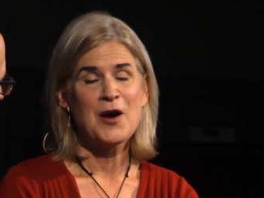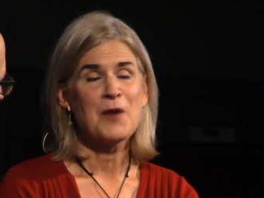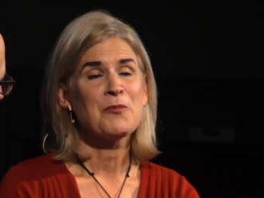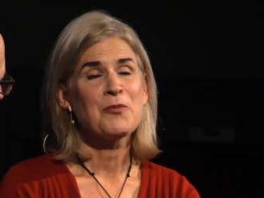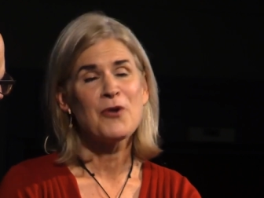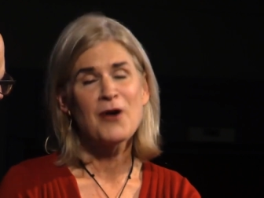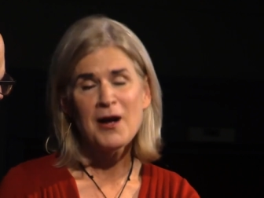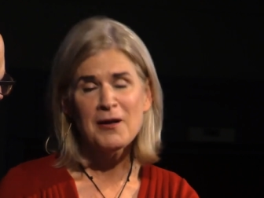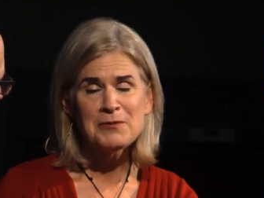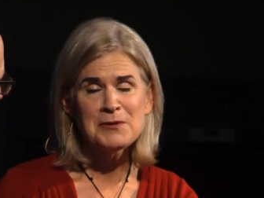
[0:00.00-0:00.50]
our
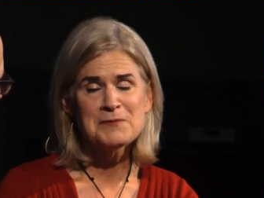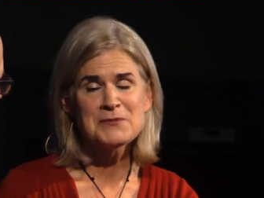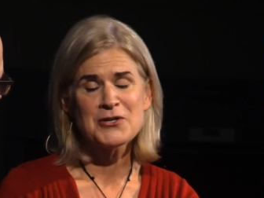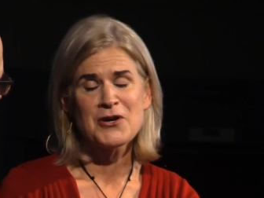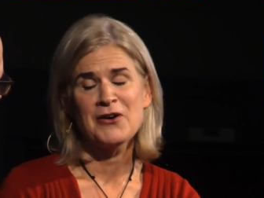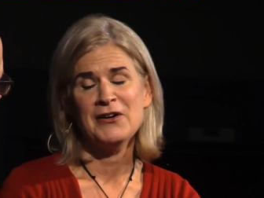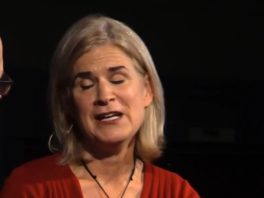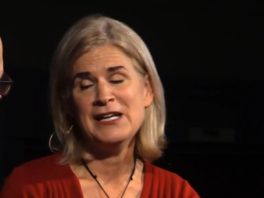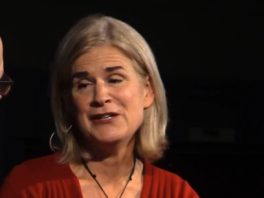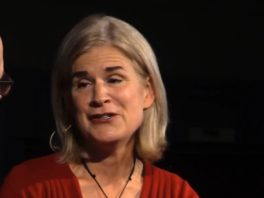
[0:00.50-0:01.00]
problems
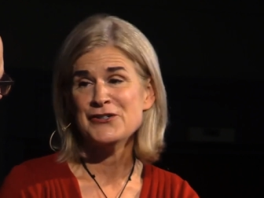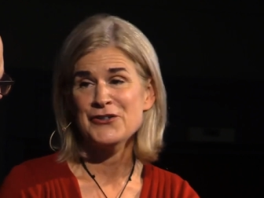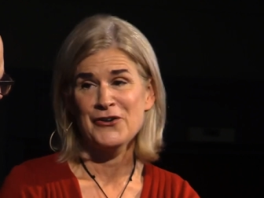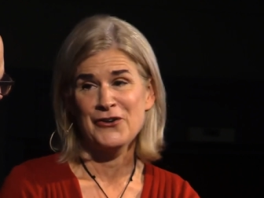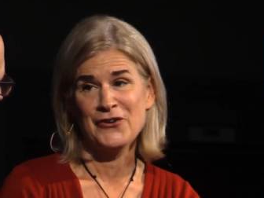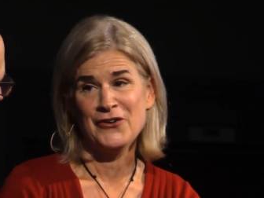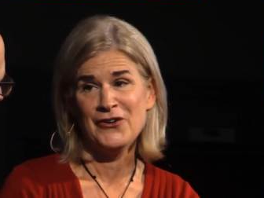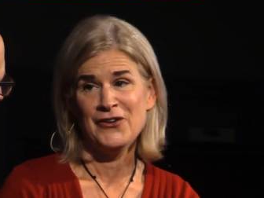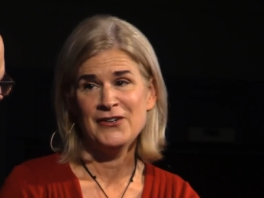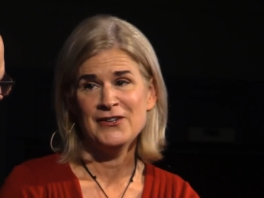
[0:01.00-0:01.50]
are
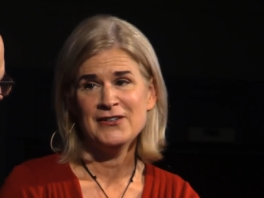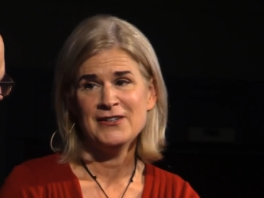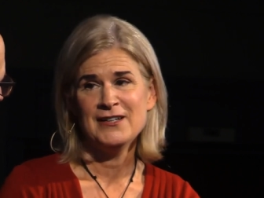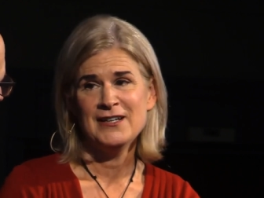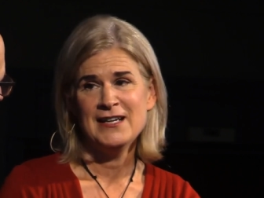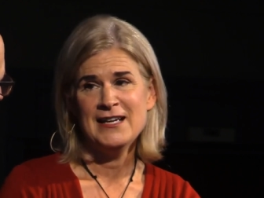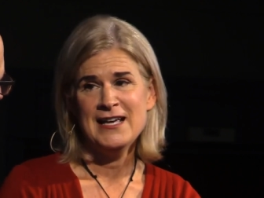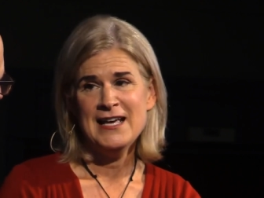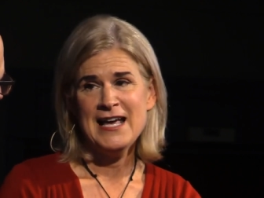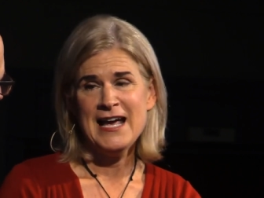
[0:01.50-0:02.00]
internal.
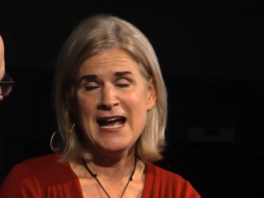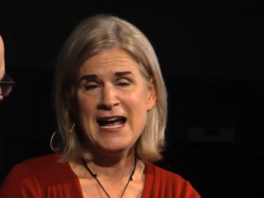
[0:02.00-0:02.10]
Yeah.